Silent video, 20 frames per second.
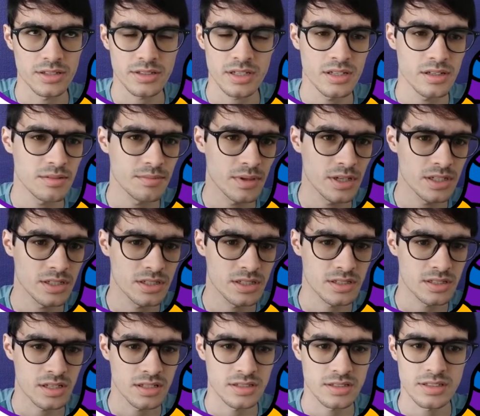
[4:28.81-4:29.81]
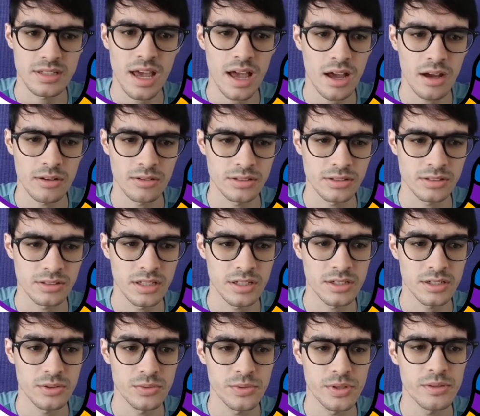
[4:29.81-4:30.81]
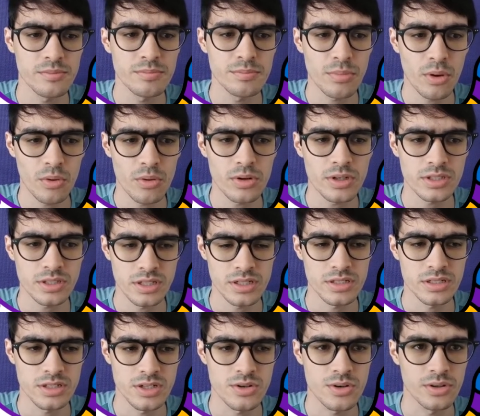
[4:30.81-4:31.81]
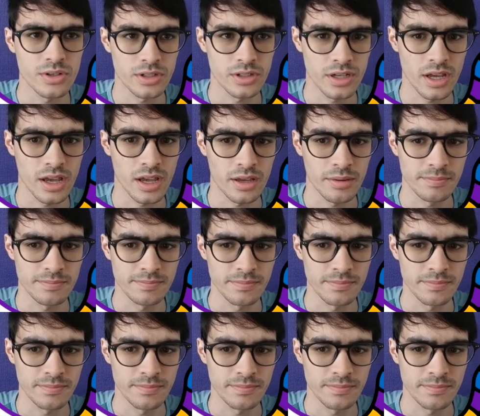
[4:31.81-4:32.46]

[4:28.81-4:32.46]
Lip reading: images and sounds that you import into your game.